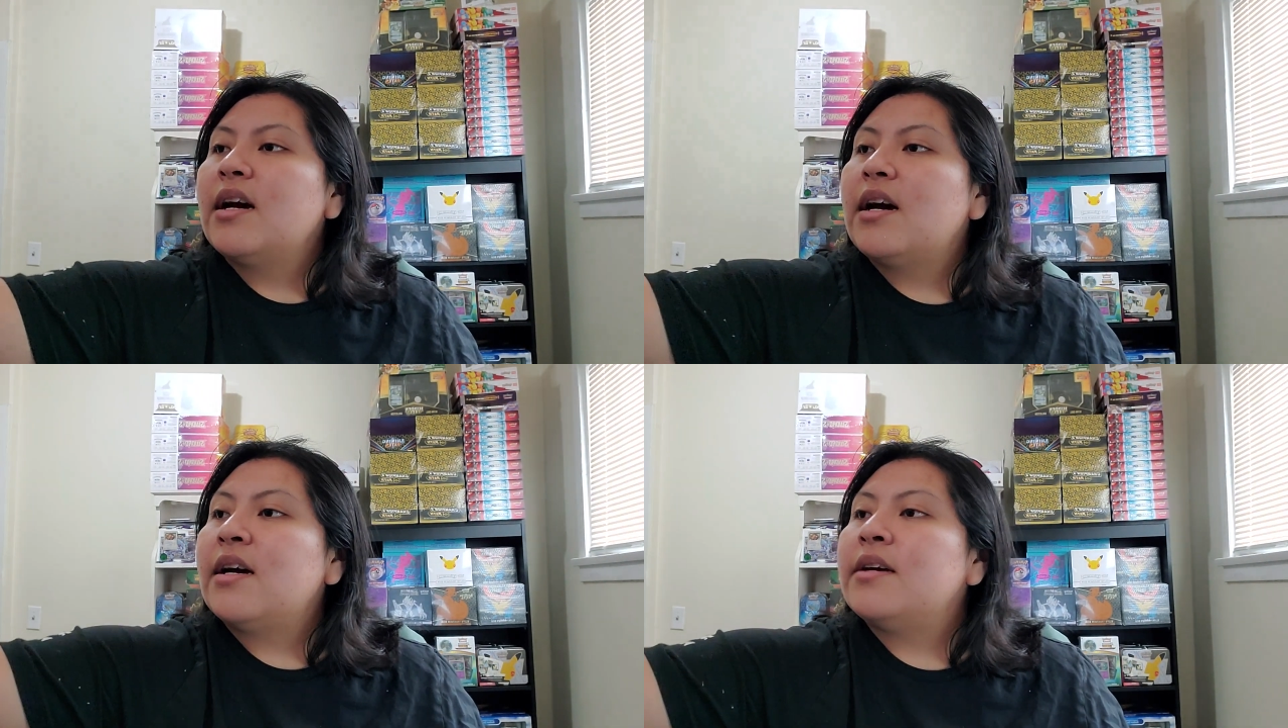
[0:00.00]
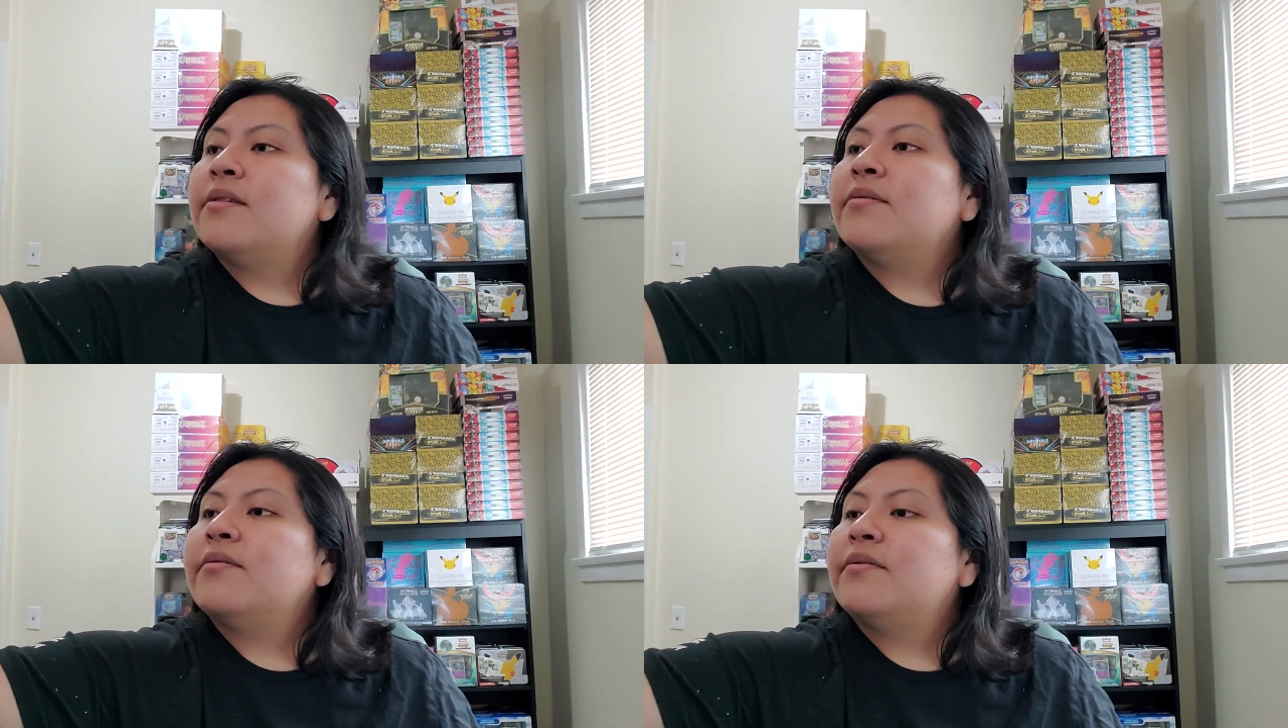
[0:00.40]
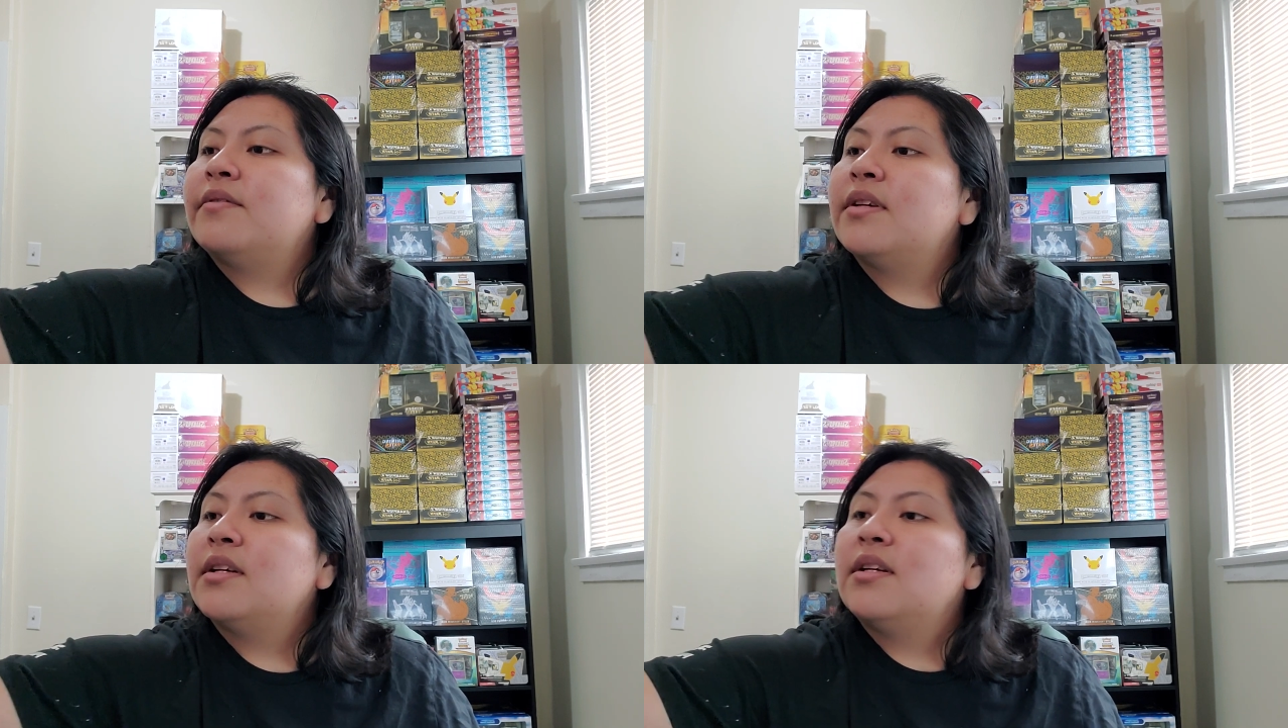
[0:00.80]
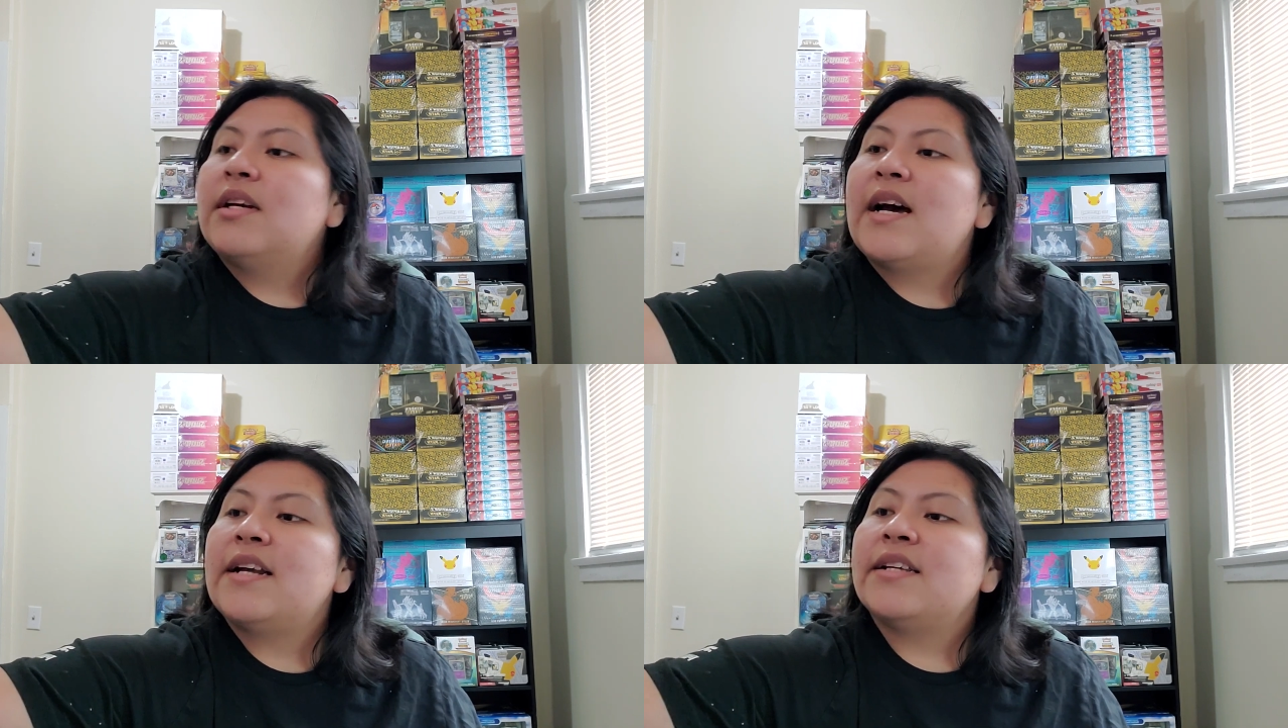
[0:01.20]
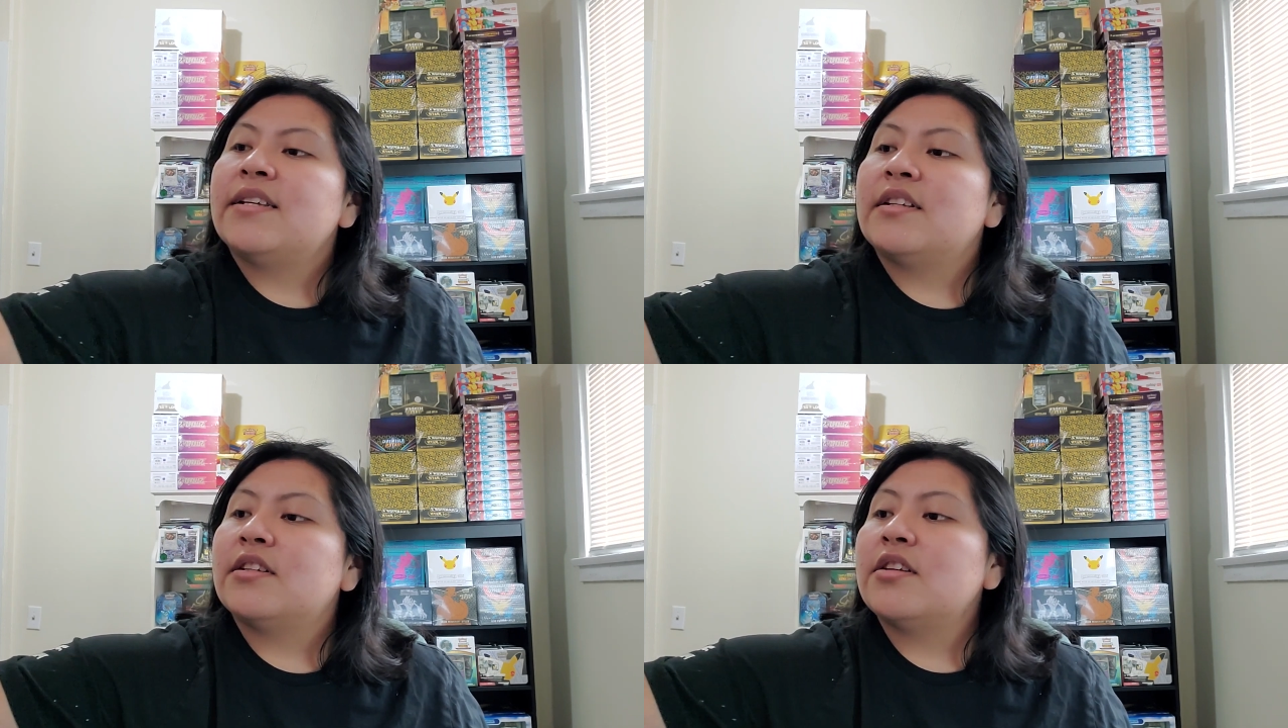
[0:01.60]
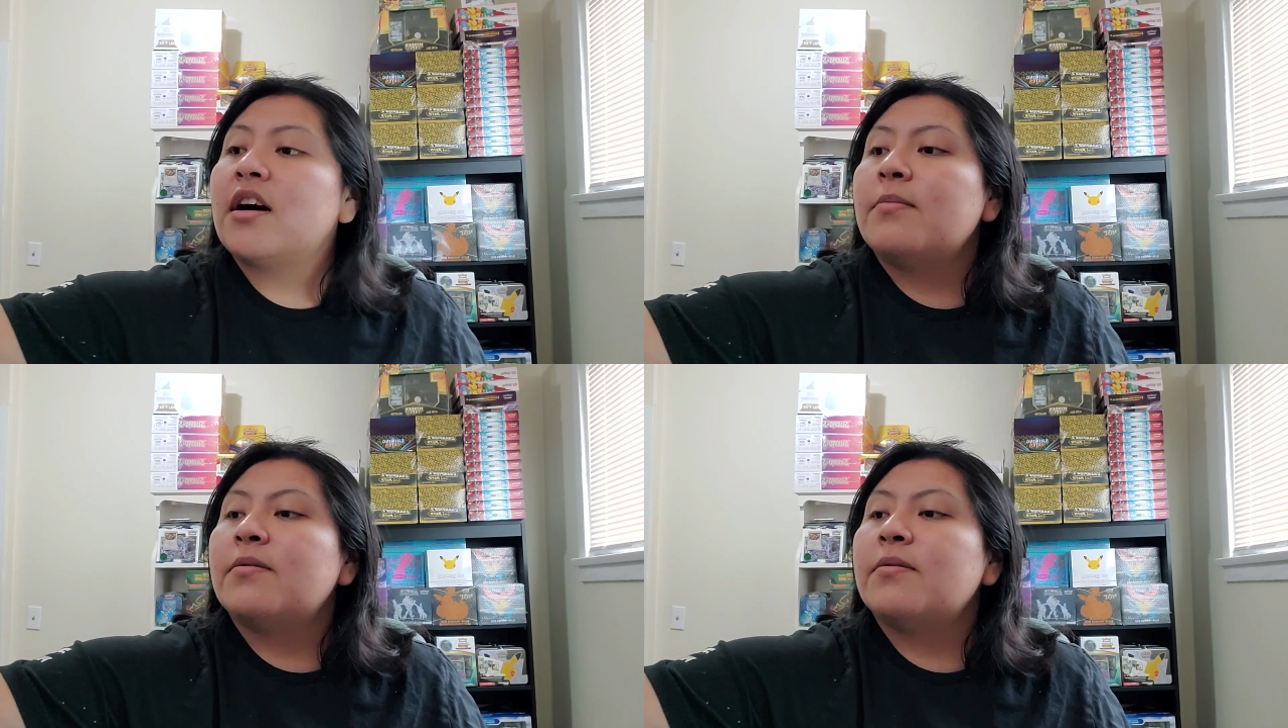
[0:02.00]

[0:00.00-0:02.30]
I've had it in a top